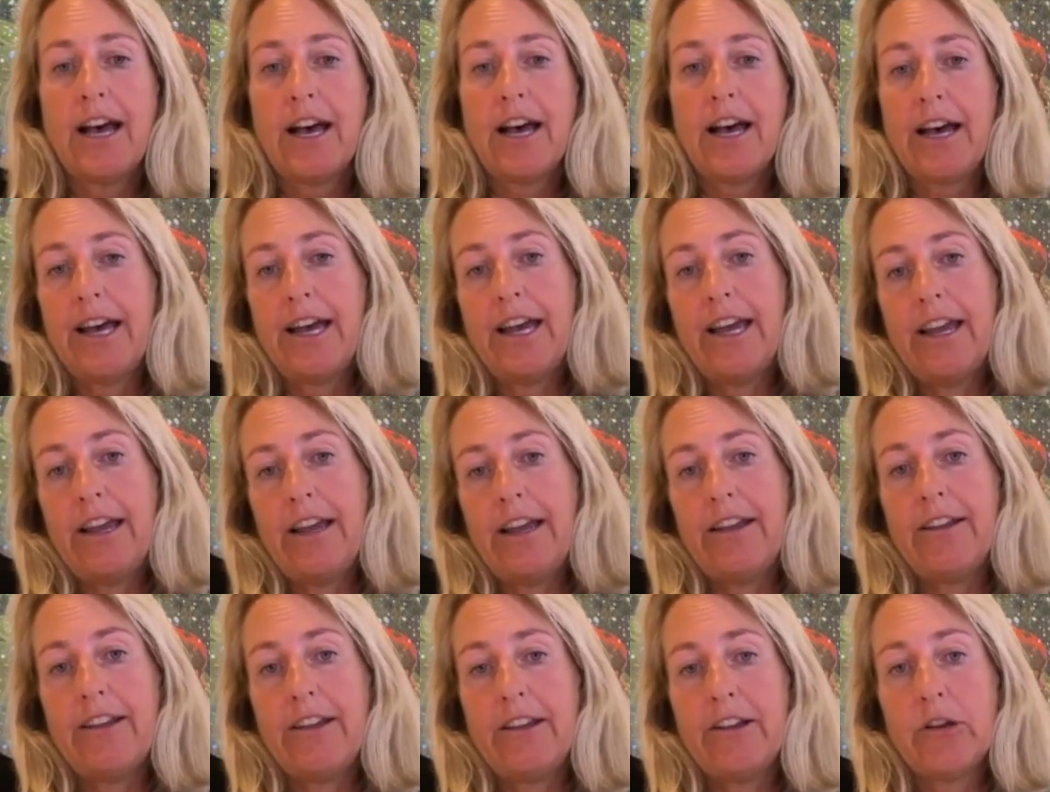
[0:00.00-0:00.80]

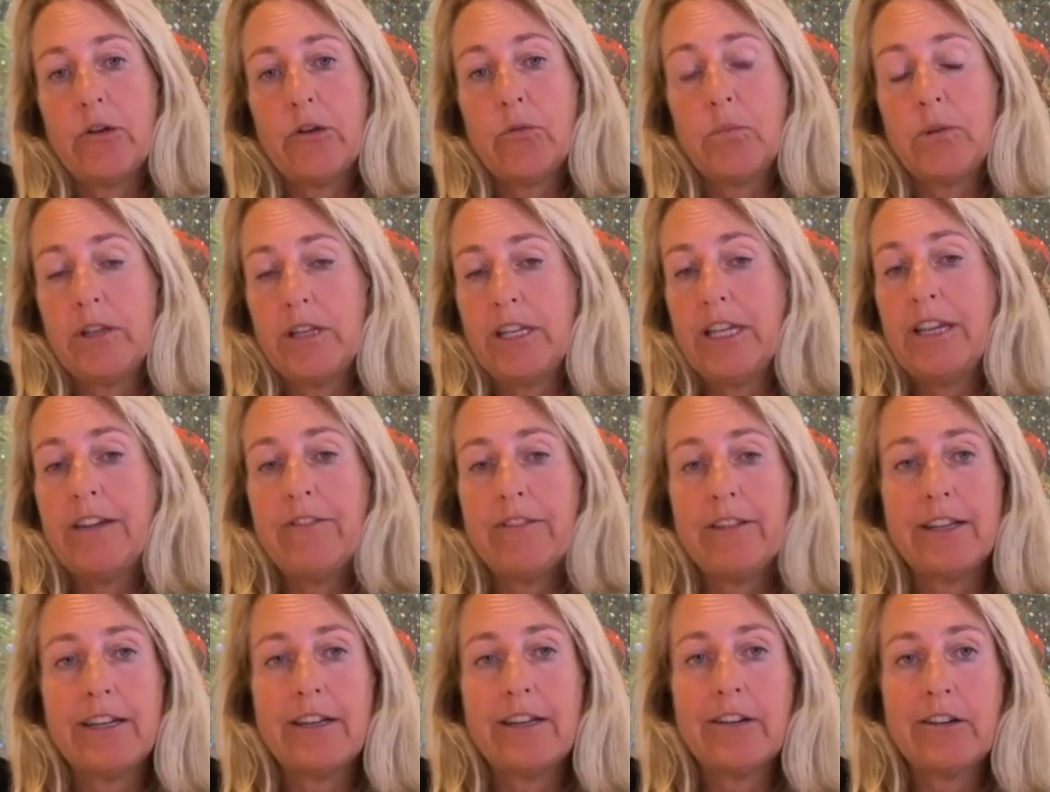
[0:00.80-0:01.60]
I,
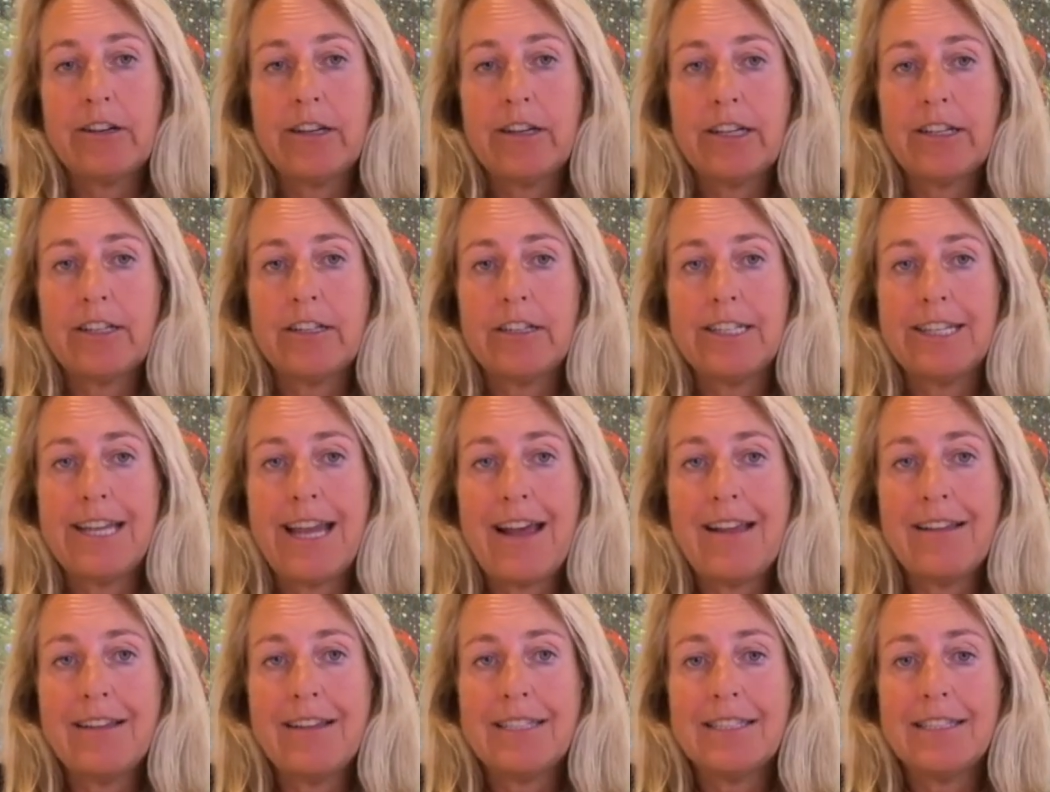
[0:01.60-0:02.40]
believe that critical
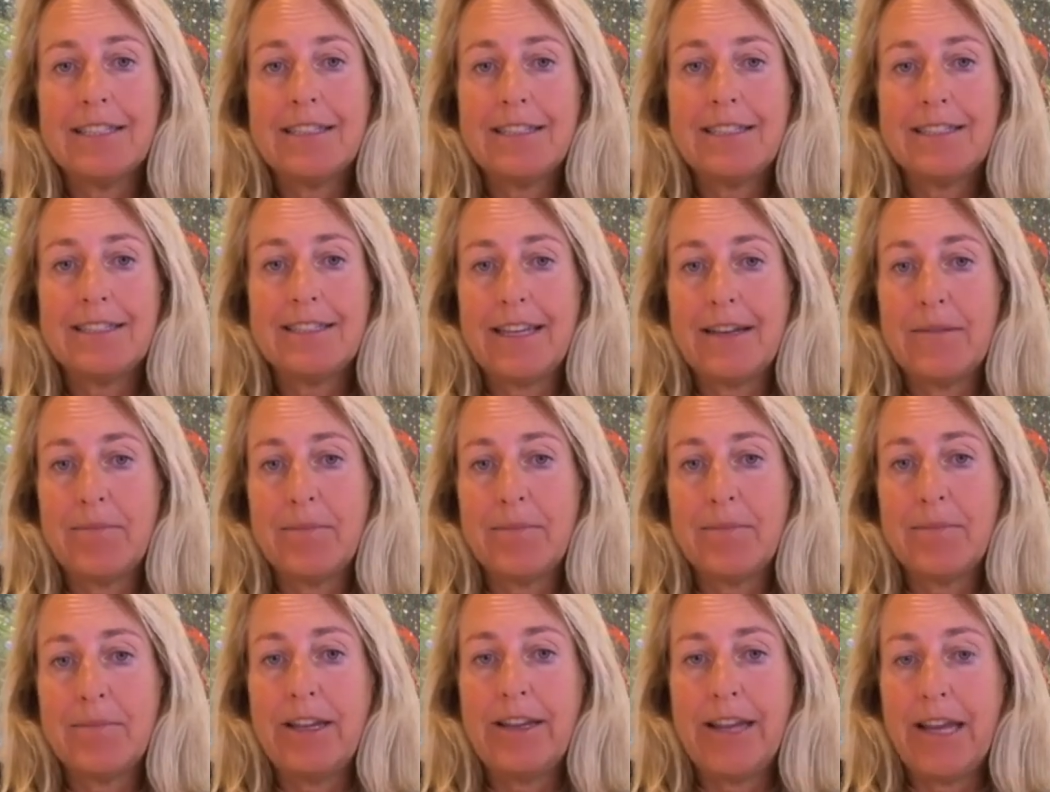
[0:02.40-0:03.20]
analysis
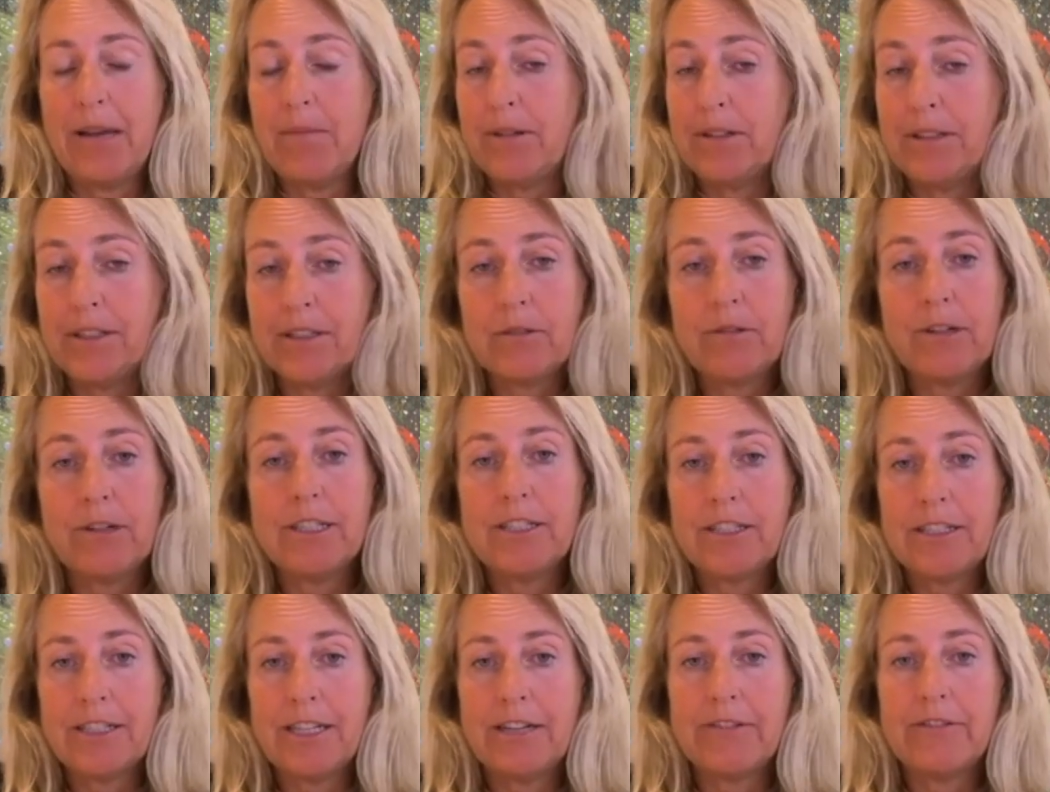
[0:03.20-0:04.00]
and being able to
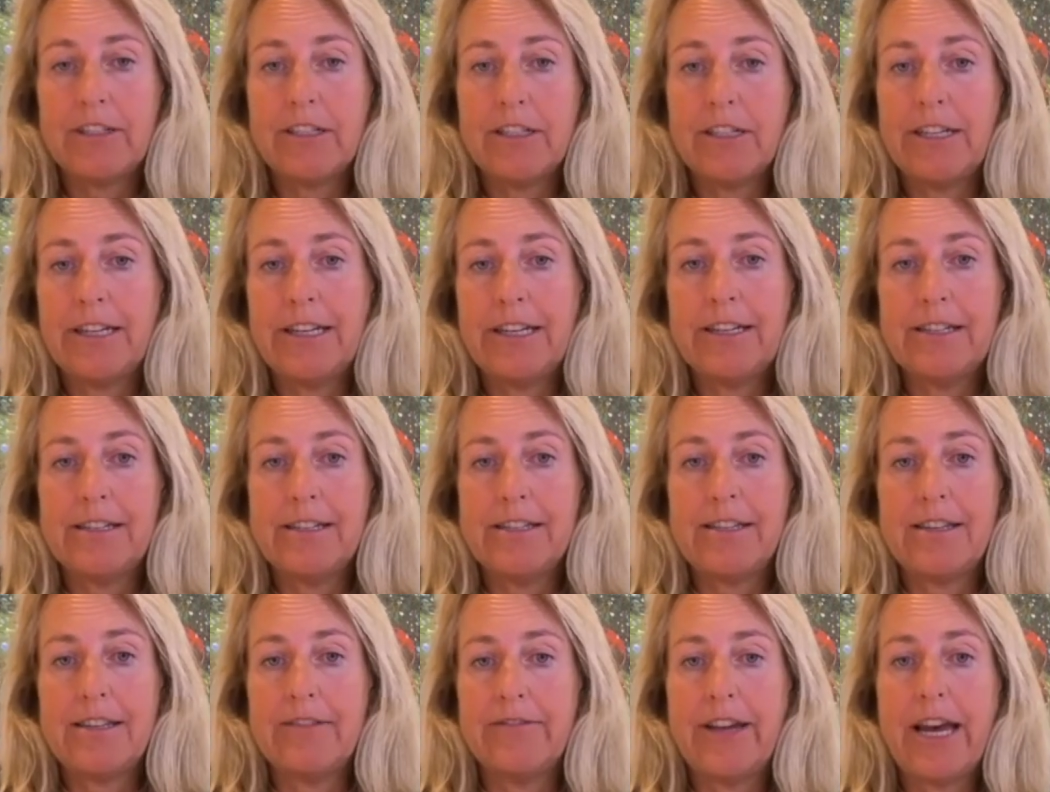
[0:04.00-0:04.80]
question everything
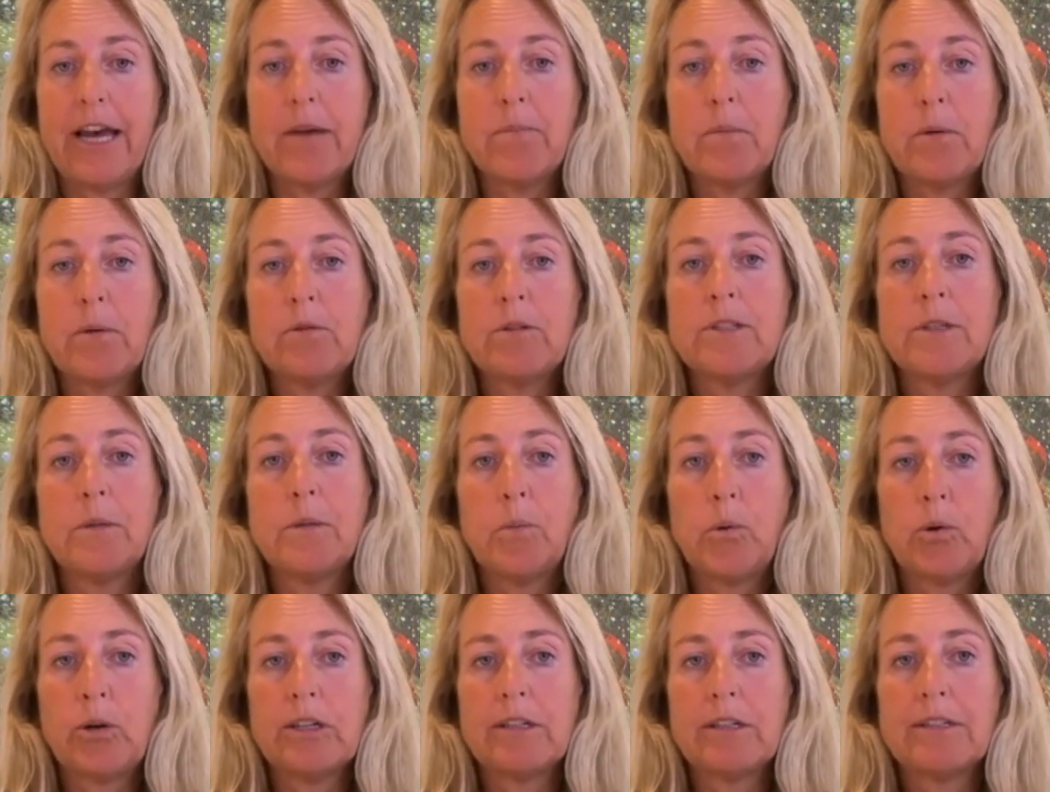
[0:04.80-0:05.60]
is of utmost
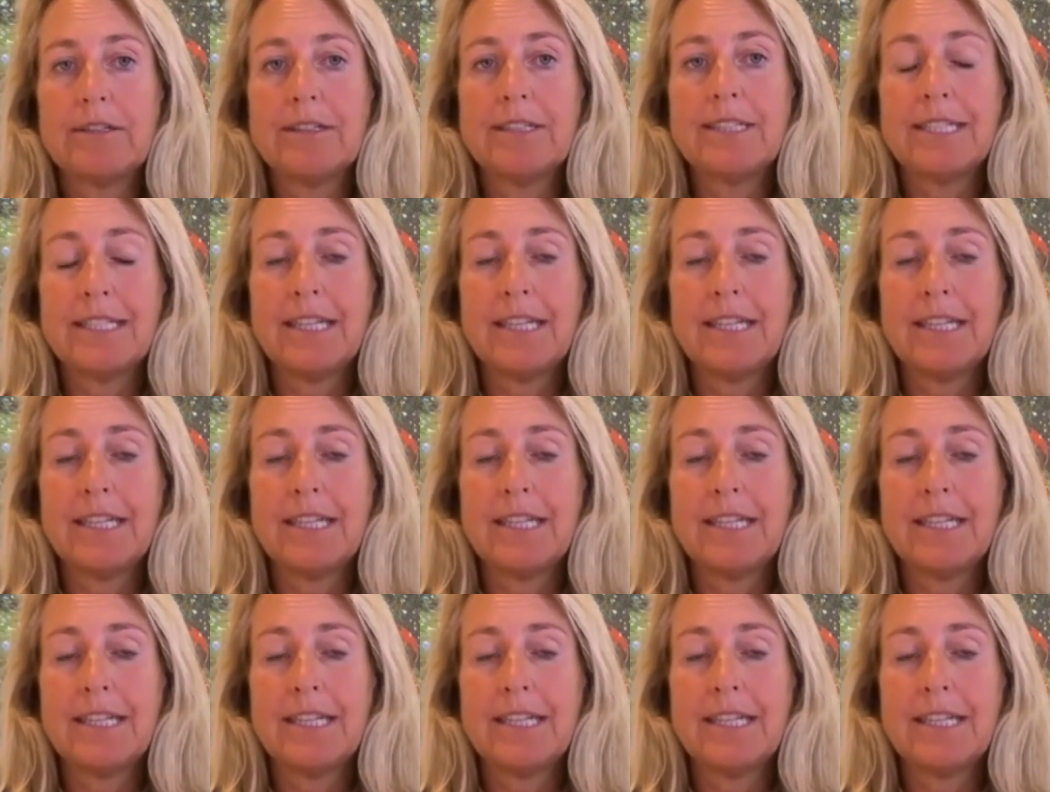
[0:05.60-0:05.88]
importance.